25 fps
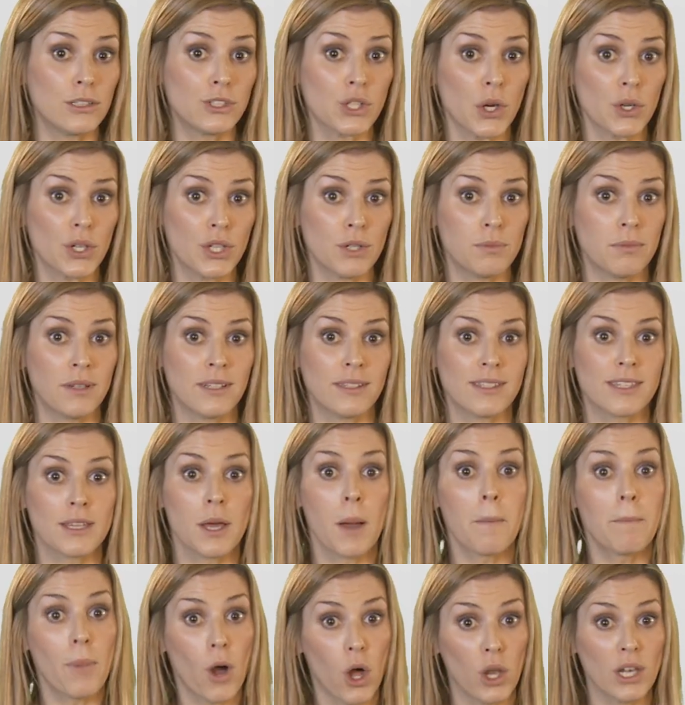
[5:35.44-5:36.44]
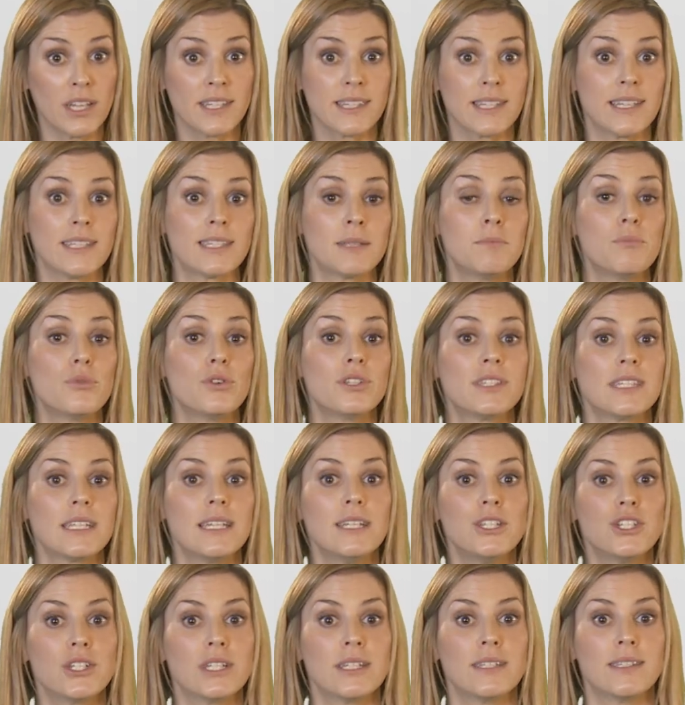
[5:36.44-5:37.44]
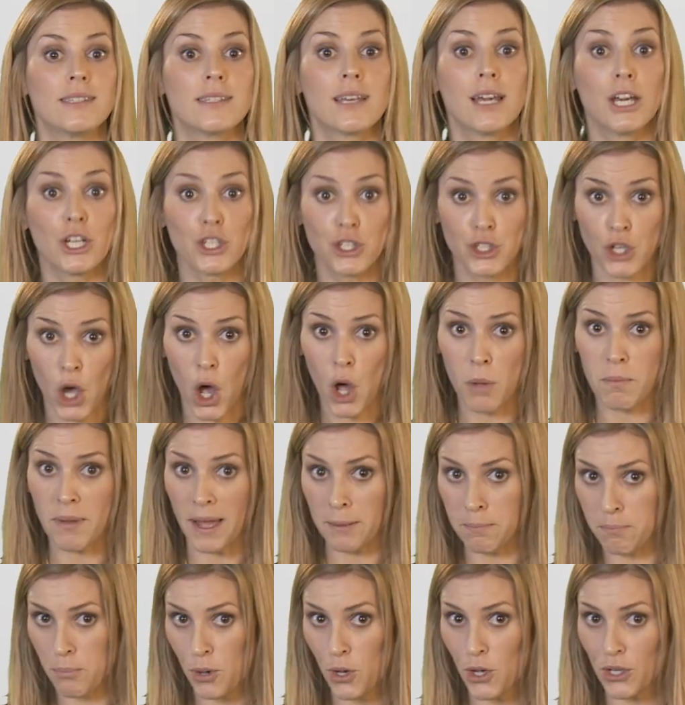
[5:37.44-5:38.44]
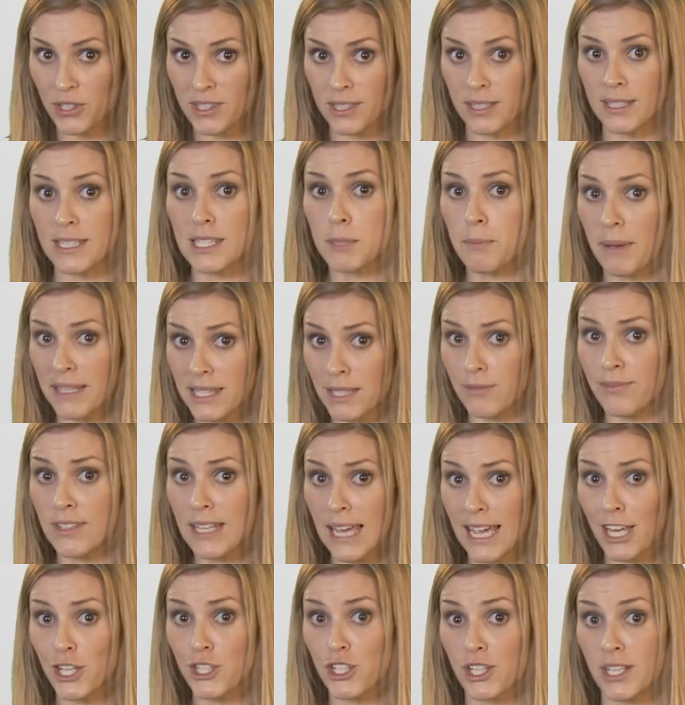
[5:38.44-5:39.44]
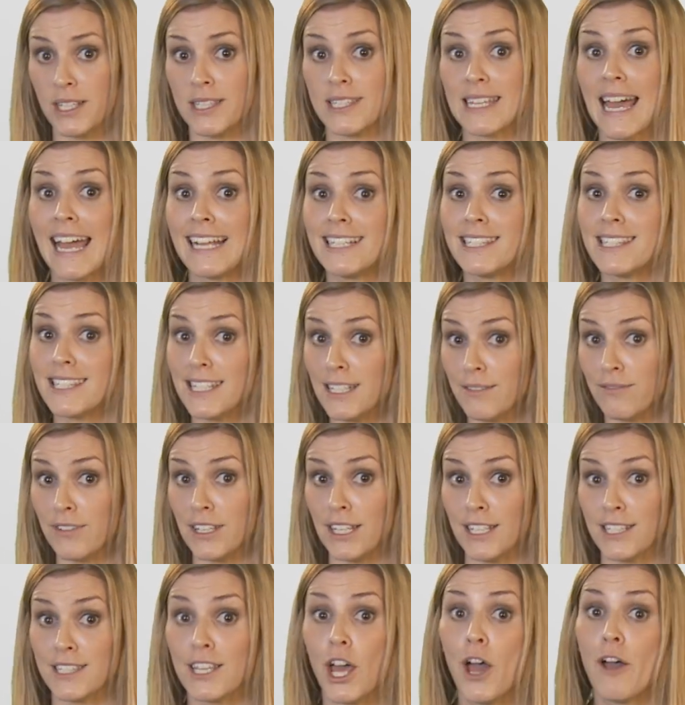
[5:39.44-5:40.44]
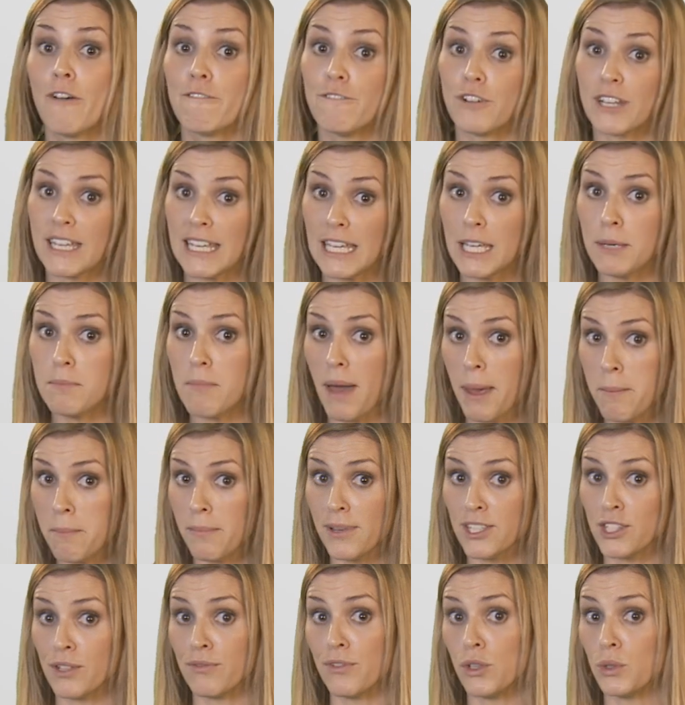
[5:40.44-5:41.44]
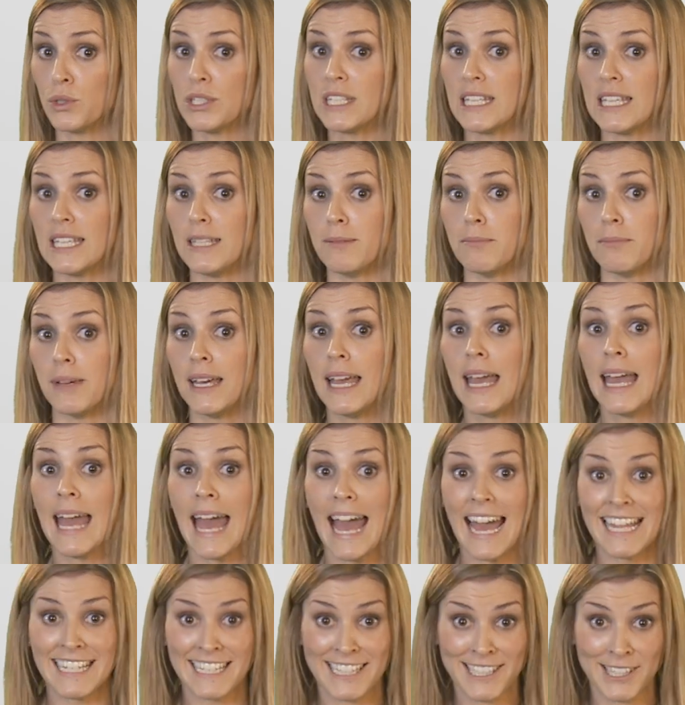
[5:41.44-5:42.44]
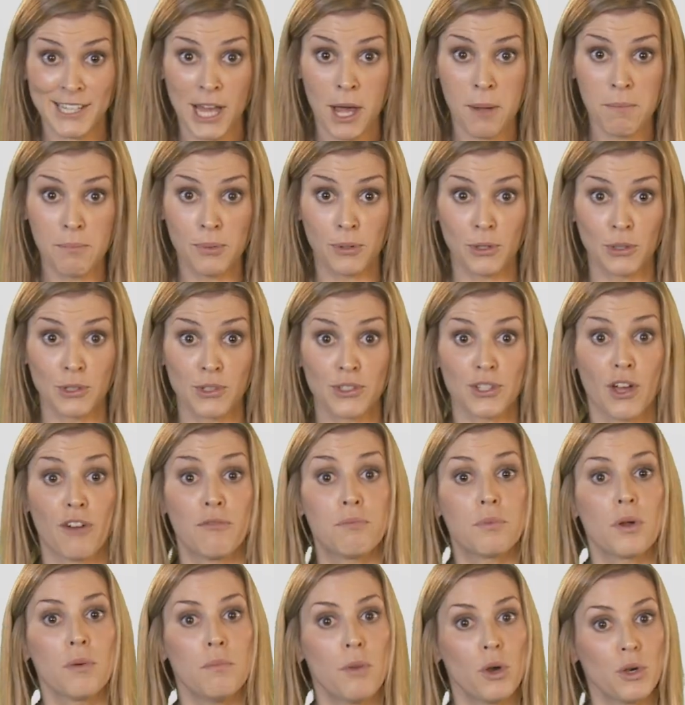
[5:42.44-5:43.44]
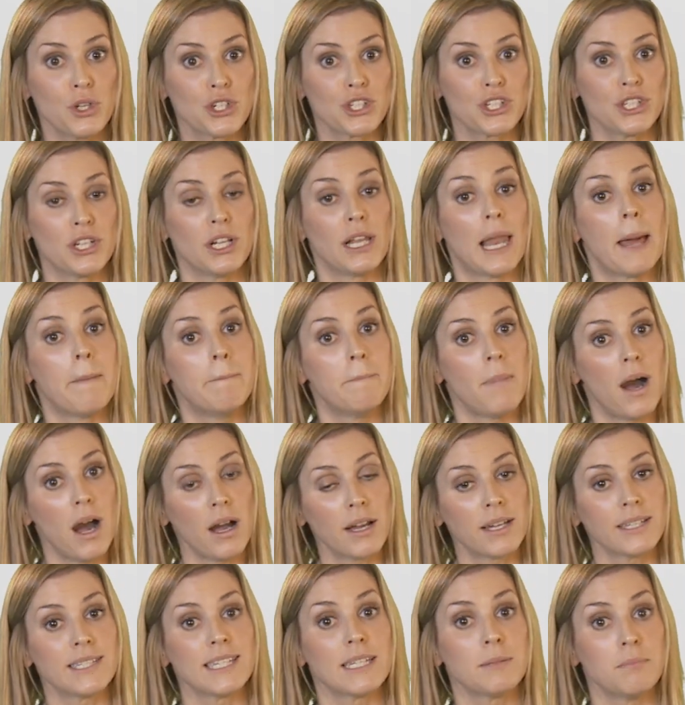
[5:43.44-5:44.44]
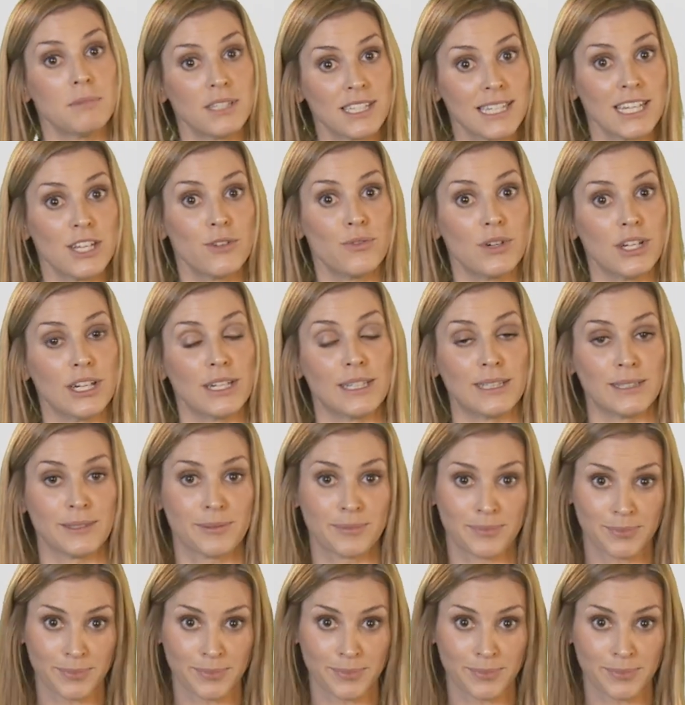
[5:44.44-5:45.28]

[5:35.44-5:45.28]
documents, policies and procedures, job and person specifications and CVs for key members of your team, and examples of promotional and marketing material.